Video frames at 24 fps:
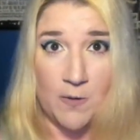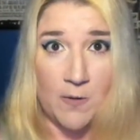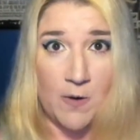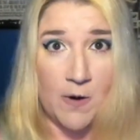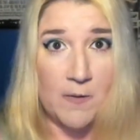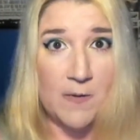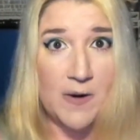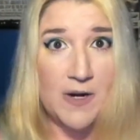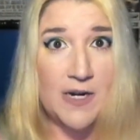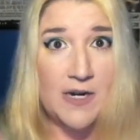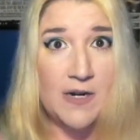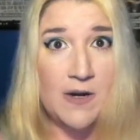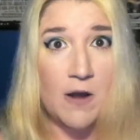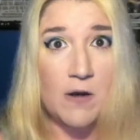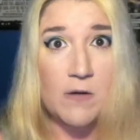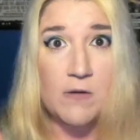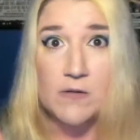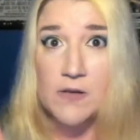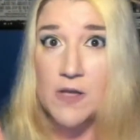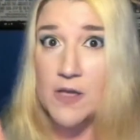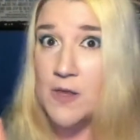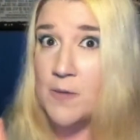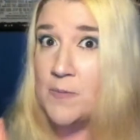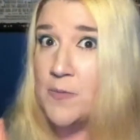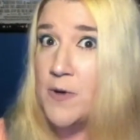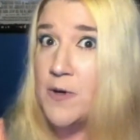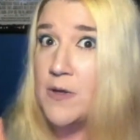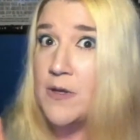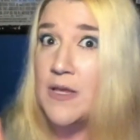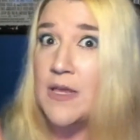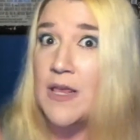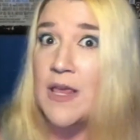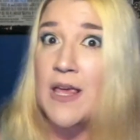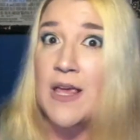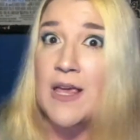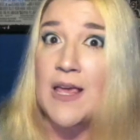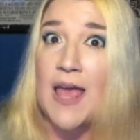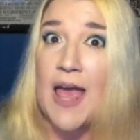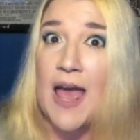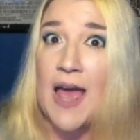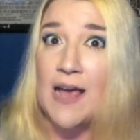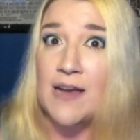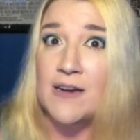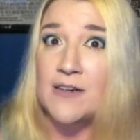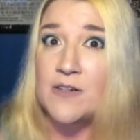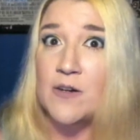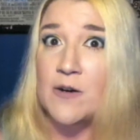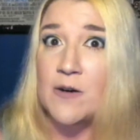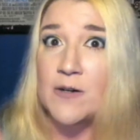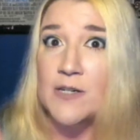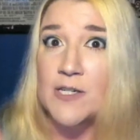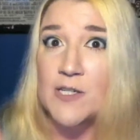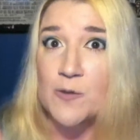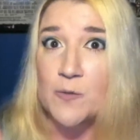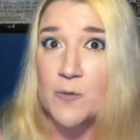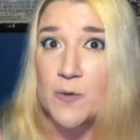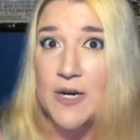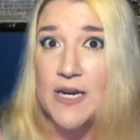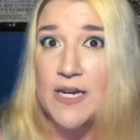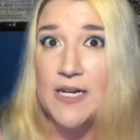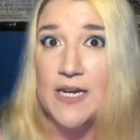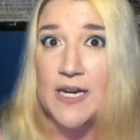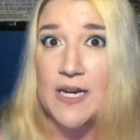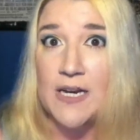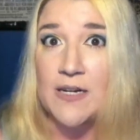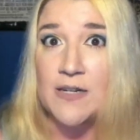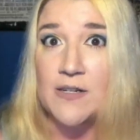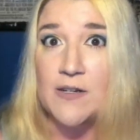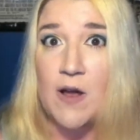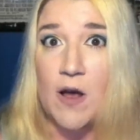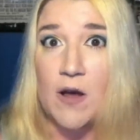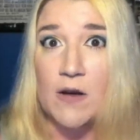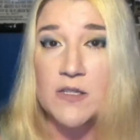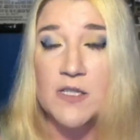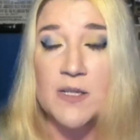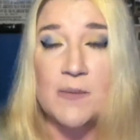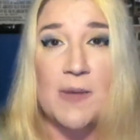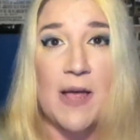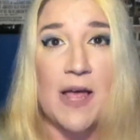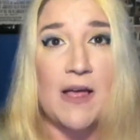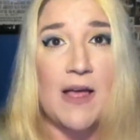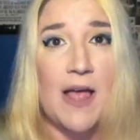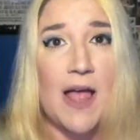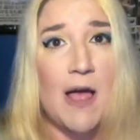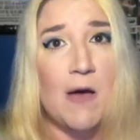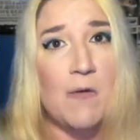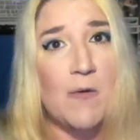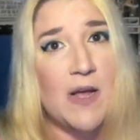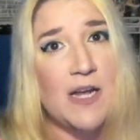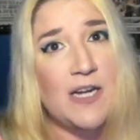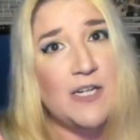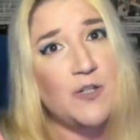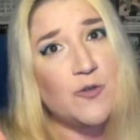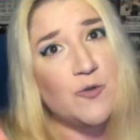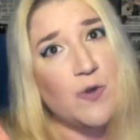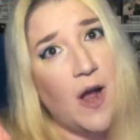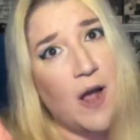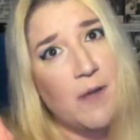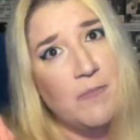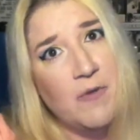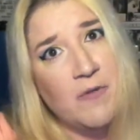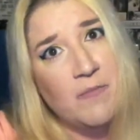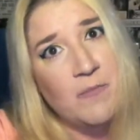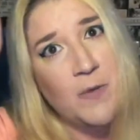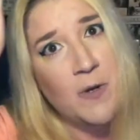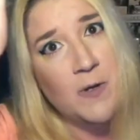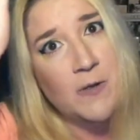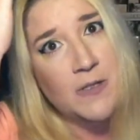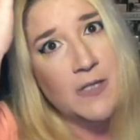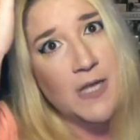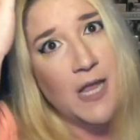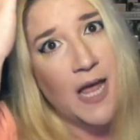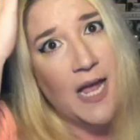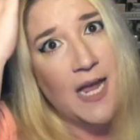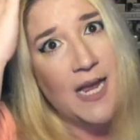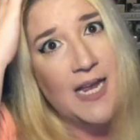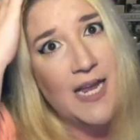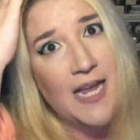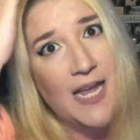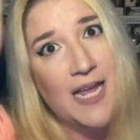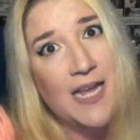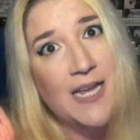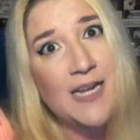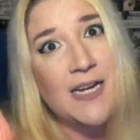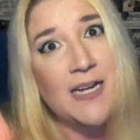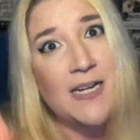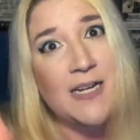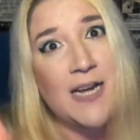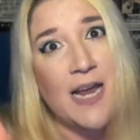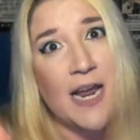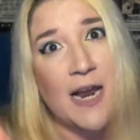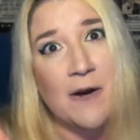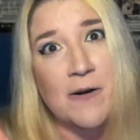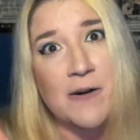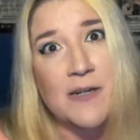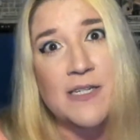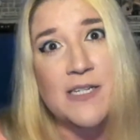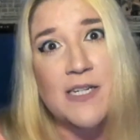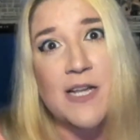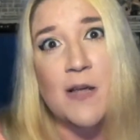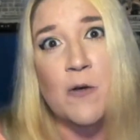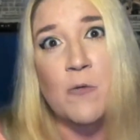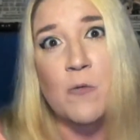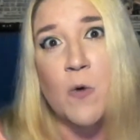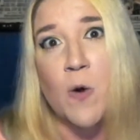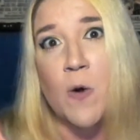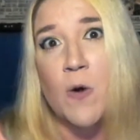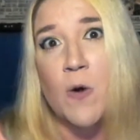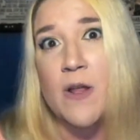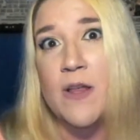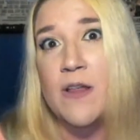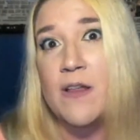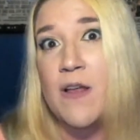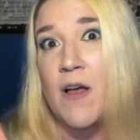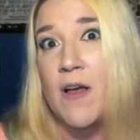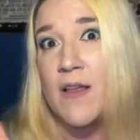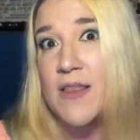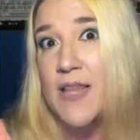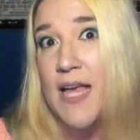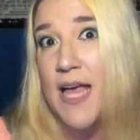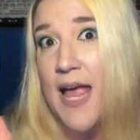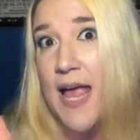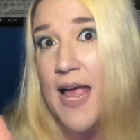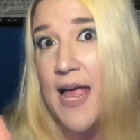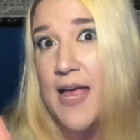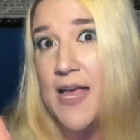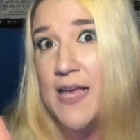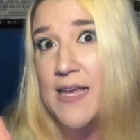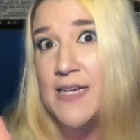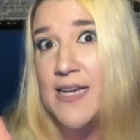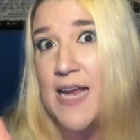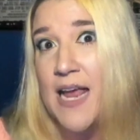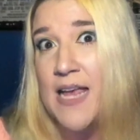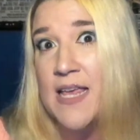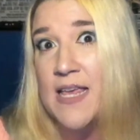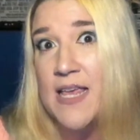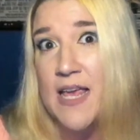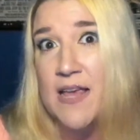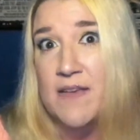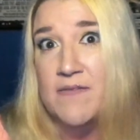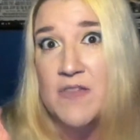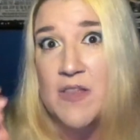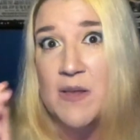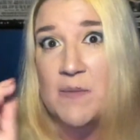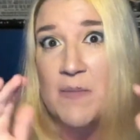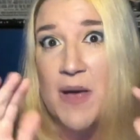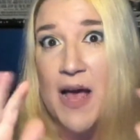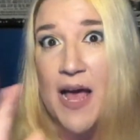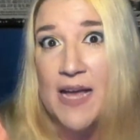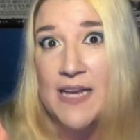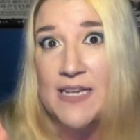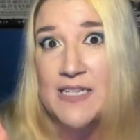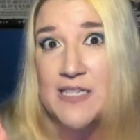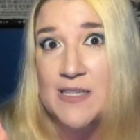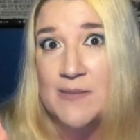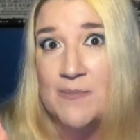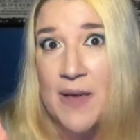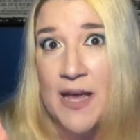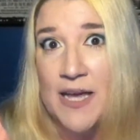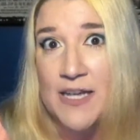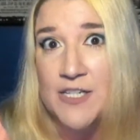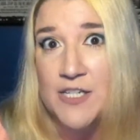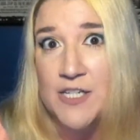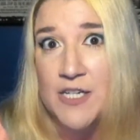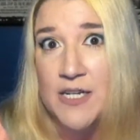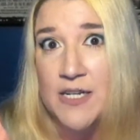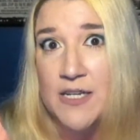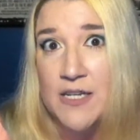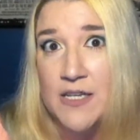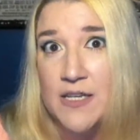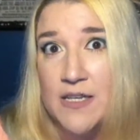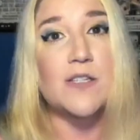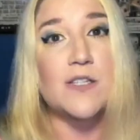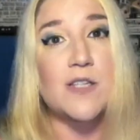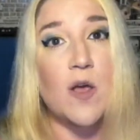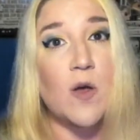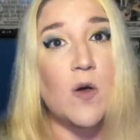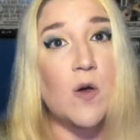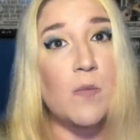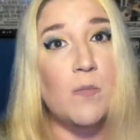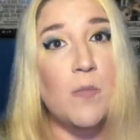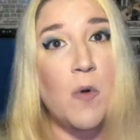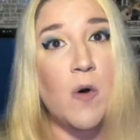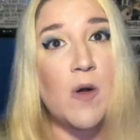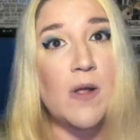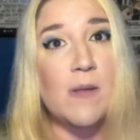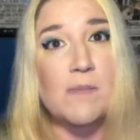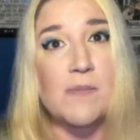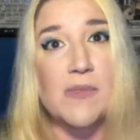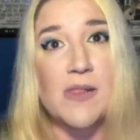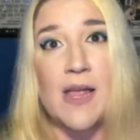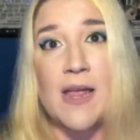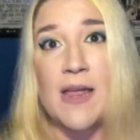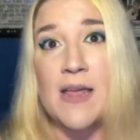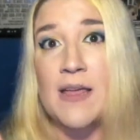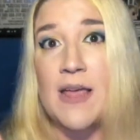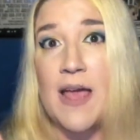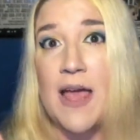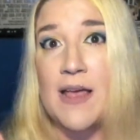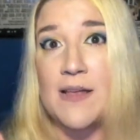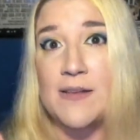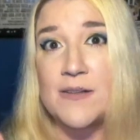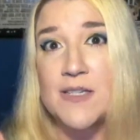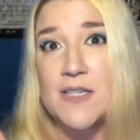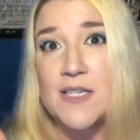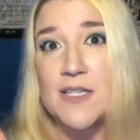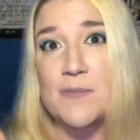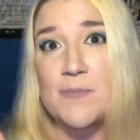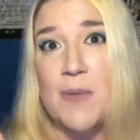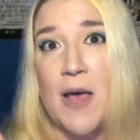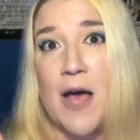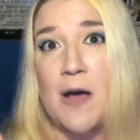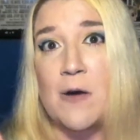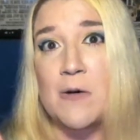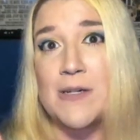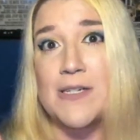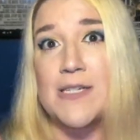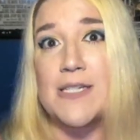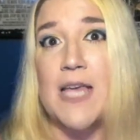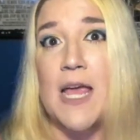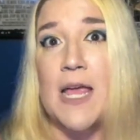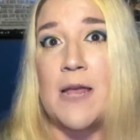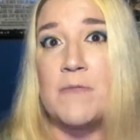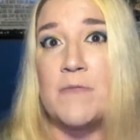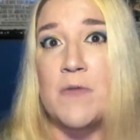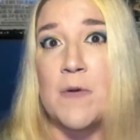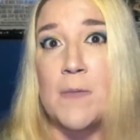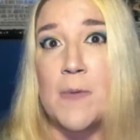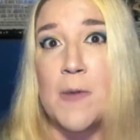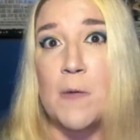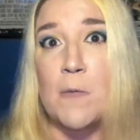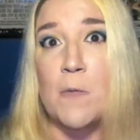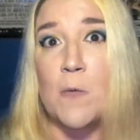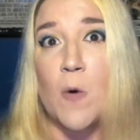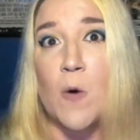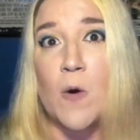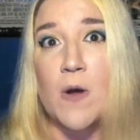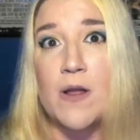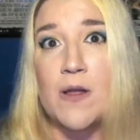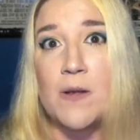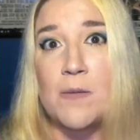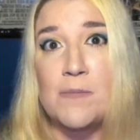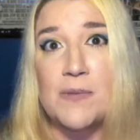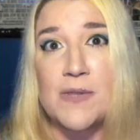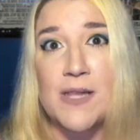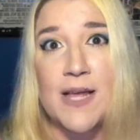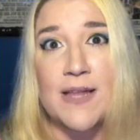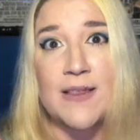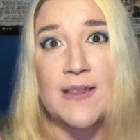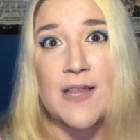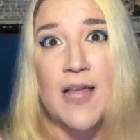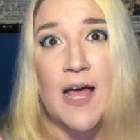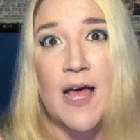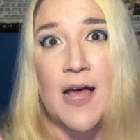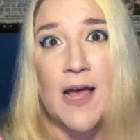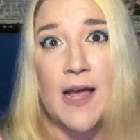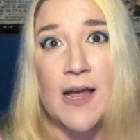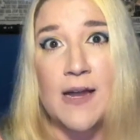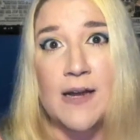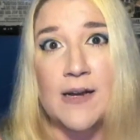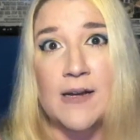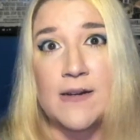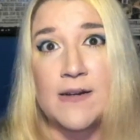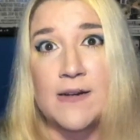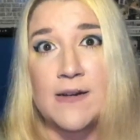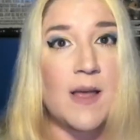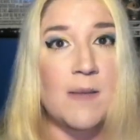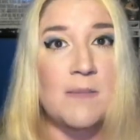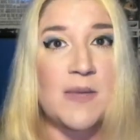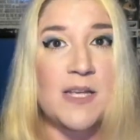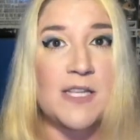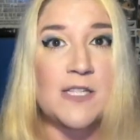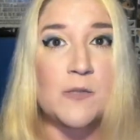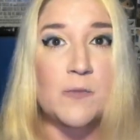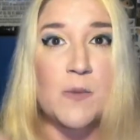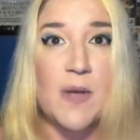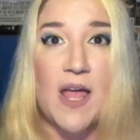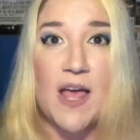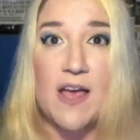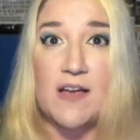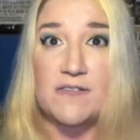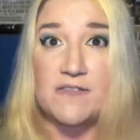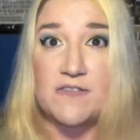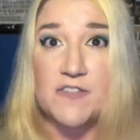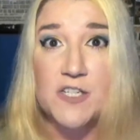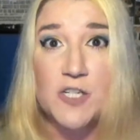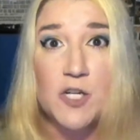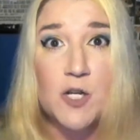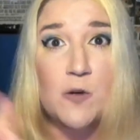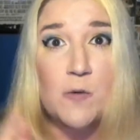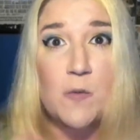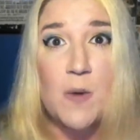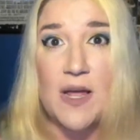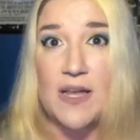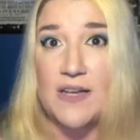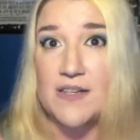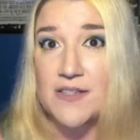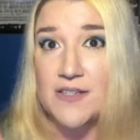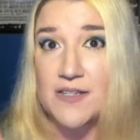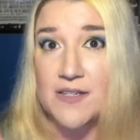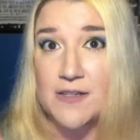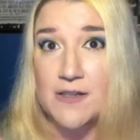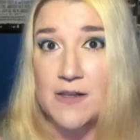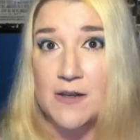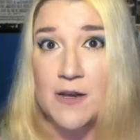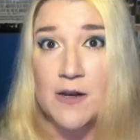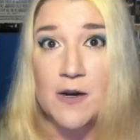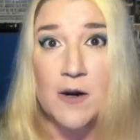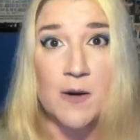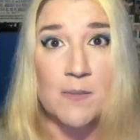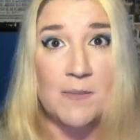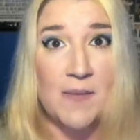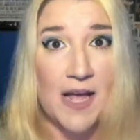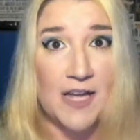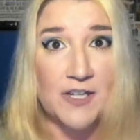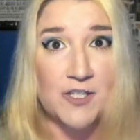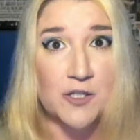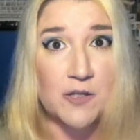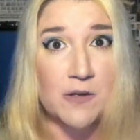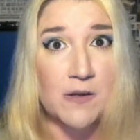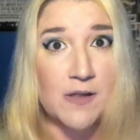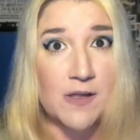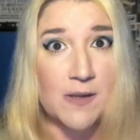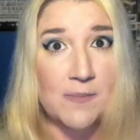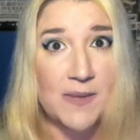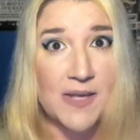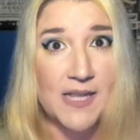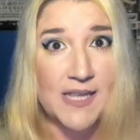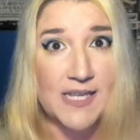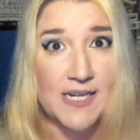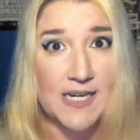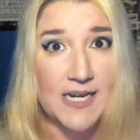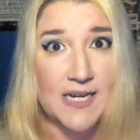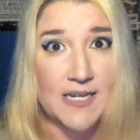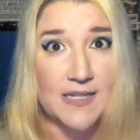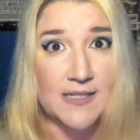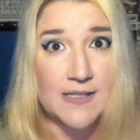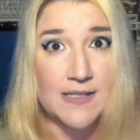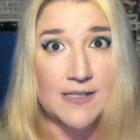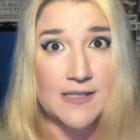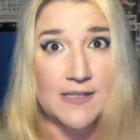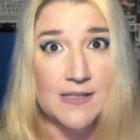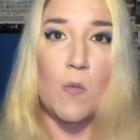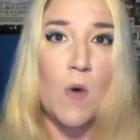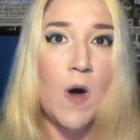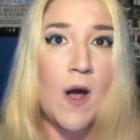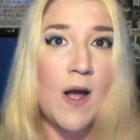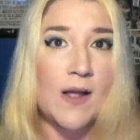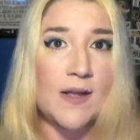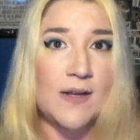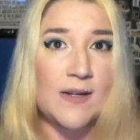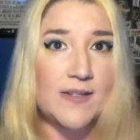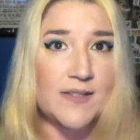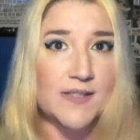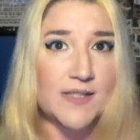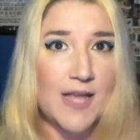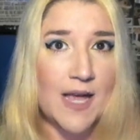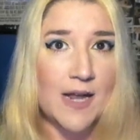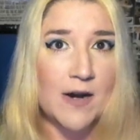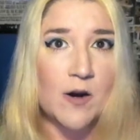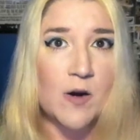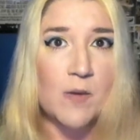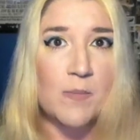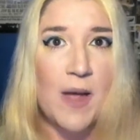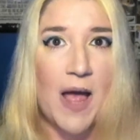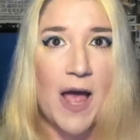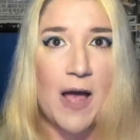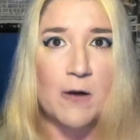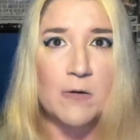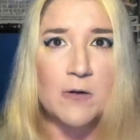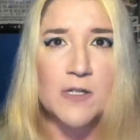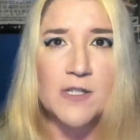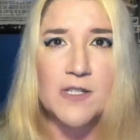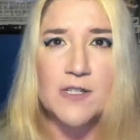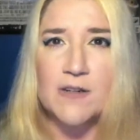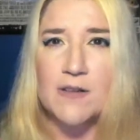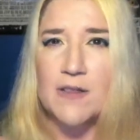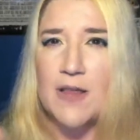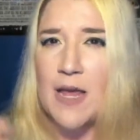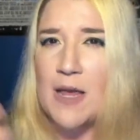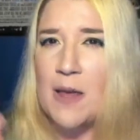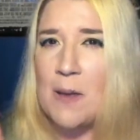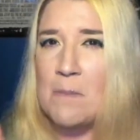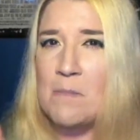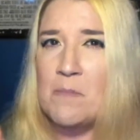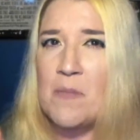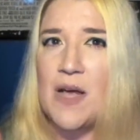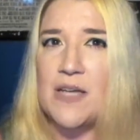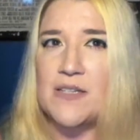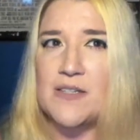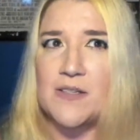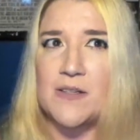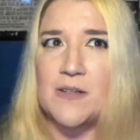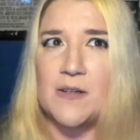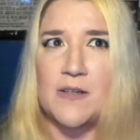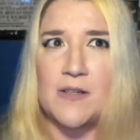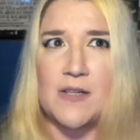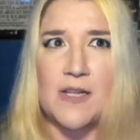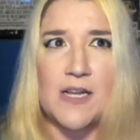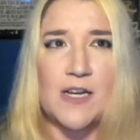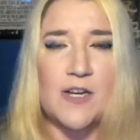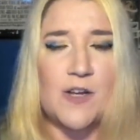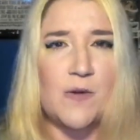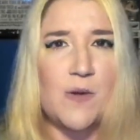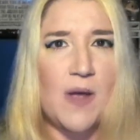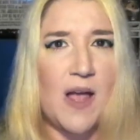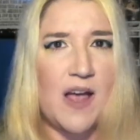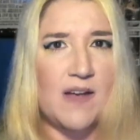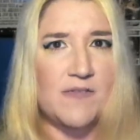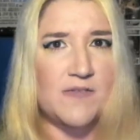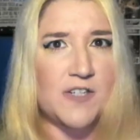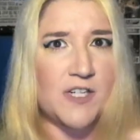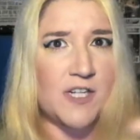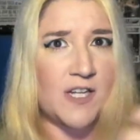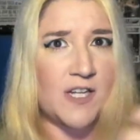you already know that the book King Agdar is reading talks about how a drop of moonlight hit an Arendelle royal on the head and gave them ice magic. So, point blank, Elsa's powers came from the royal bloodline. That means we have two ways to look at her magical abilities. One is that her powers are like a muscle and you have